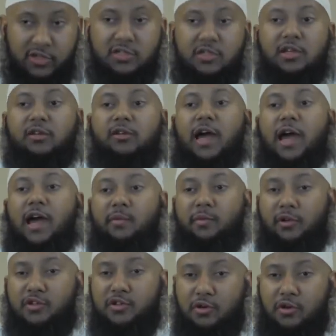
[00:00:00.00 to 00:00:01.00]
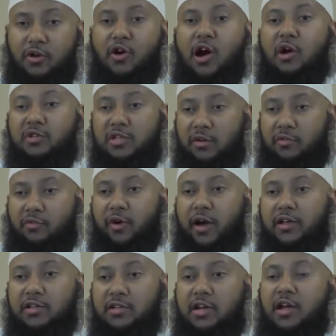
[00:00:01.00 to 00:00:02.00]
They were still able to go out and
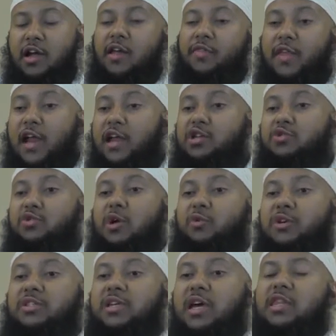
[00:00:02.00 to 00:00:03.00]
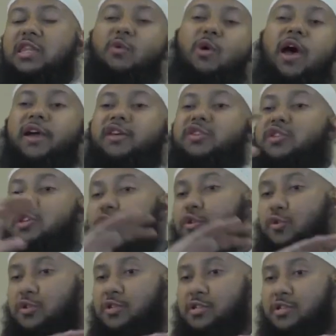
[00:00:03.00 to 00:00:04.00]
fight. That is why we said they were
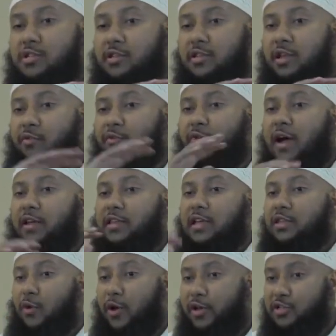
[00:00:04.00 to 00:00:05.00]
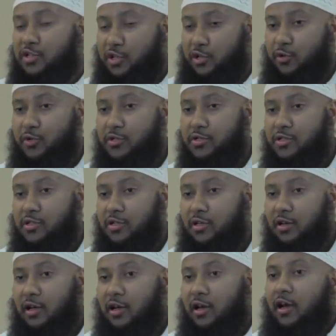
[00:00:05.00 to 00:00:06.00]
excused. The fact that they were
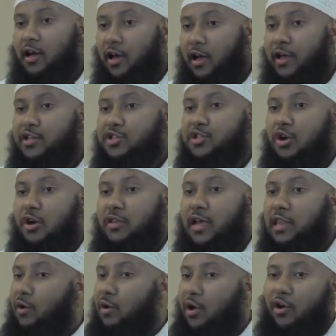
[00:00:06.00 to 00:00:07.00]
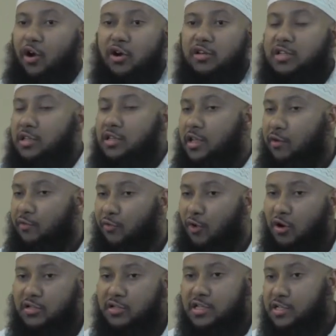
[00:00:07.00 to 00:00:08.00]
excused, it showed that they were not in their
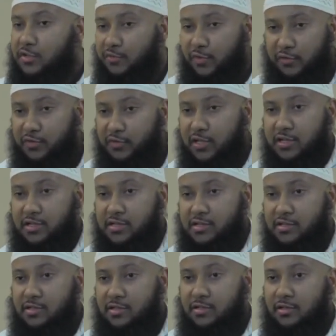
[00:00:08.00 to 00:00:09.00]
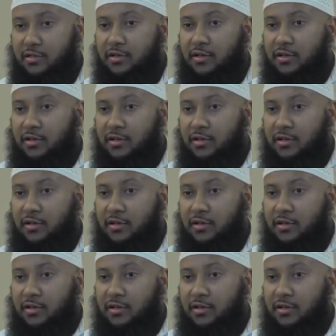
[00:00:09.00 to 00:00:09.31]
40s, 50s.